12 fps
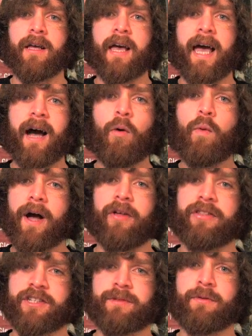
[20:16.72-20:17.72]
how
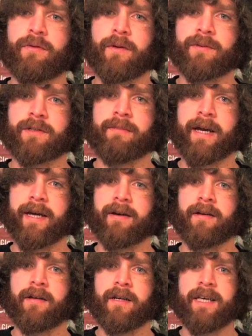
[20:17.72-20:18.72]
well this movie was made.
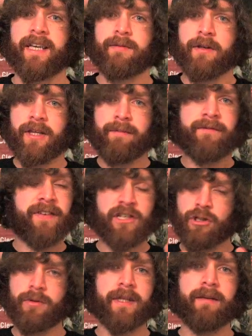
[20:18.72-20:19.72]

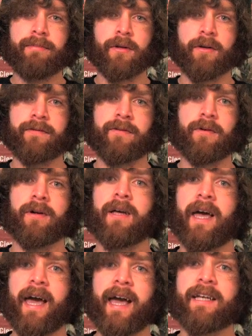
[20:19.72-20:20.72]
Visually beautiful,
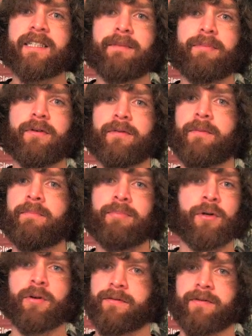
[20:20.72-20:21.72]
acted
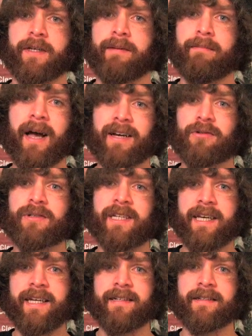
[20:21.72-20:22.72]
beautifully. Michael
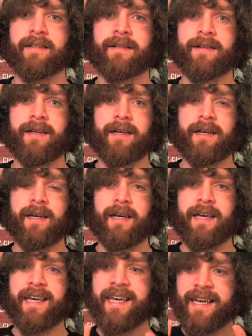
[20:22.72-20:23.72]
Keaton,
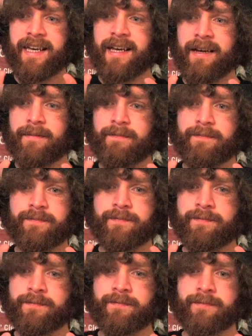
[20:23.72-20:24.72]
he
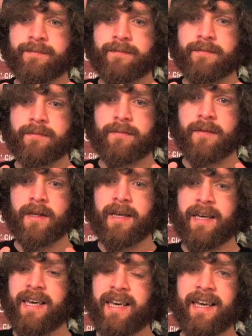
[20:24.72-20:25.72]

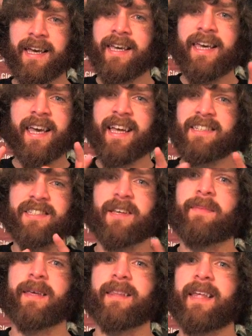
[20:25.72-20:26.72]
has
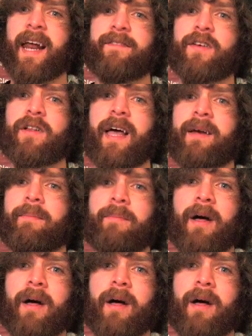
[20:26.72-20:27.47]
something that I feel like